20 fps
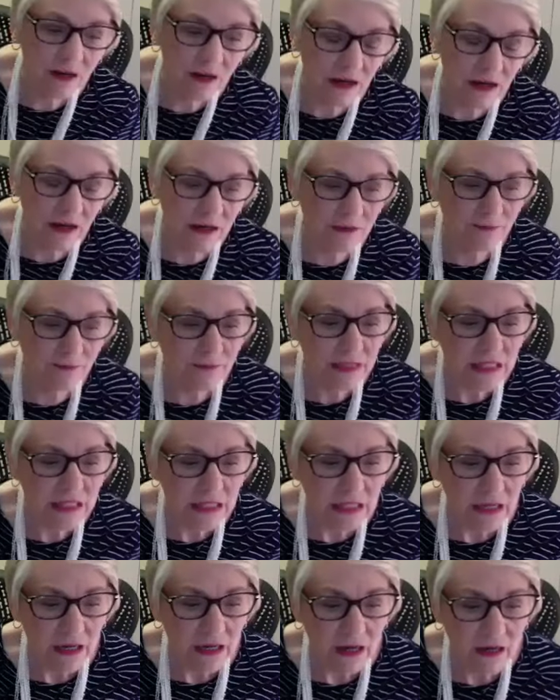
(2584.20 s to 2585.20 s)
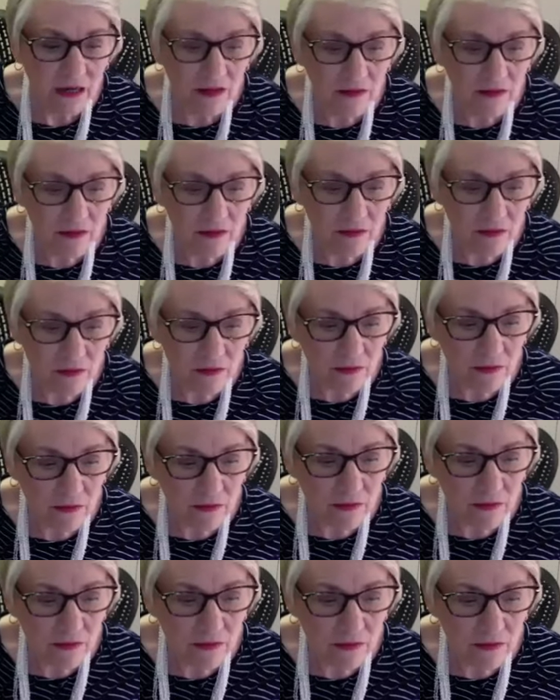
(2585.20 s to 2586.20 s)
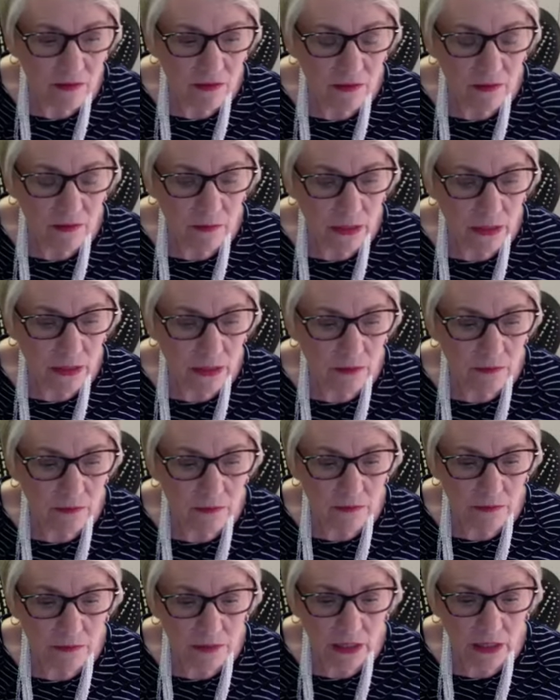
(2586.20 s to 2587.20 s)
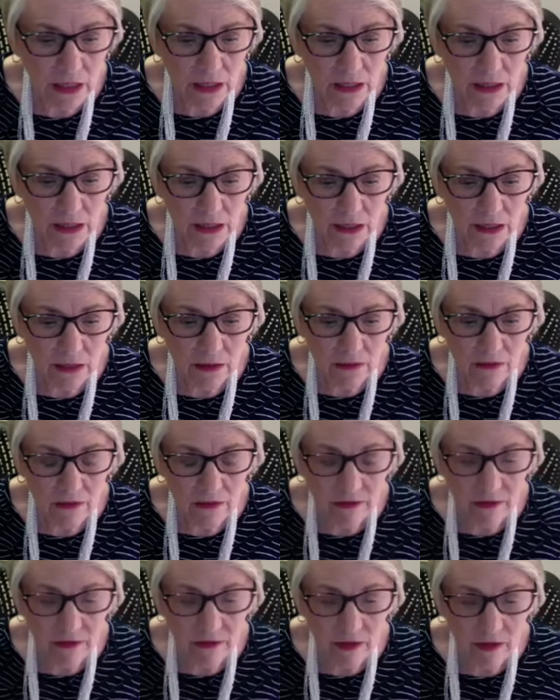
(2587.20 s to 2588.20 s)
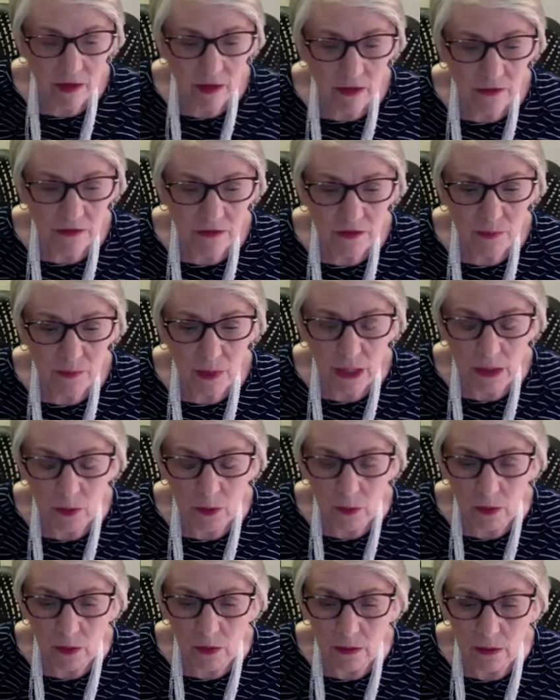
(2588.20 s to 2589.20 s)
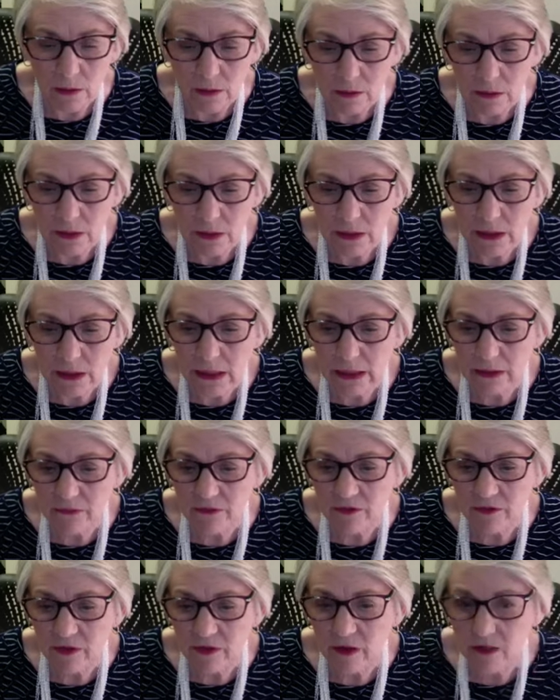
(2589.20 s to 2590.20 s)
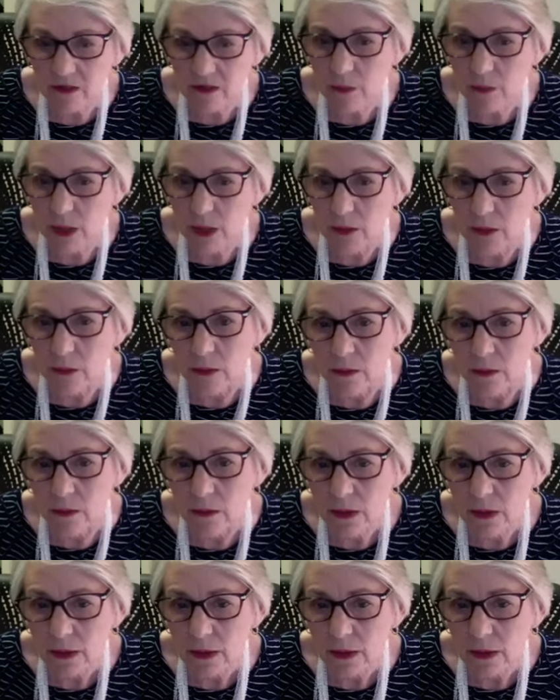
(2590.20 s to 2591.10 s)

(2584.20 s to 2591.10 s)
I think the thing about getting in a thought spiral, a negative thought spiral,